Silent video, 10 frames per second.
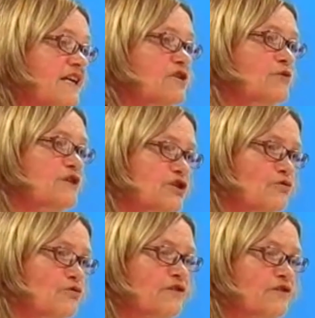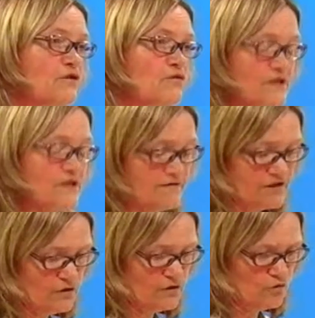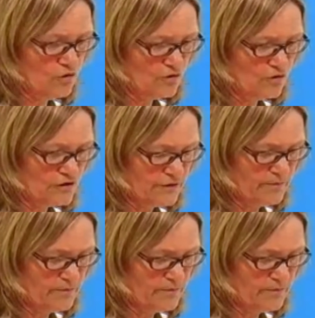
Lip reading: to ensure that those of us who hold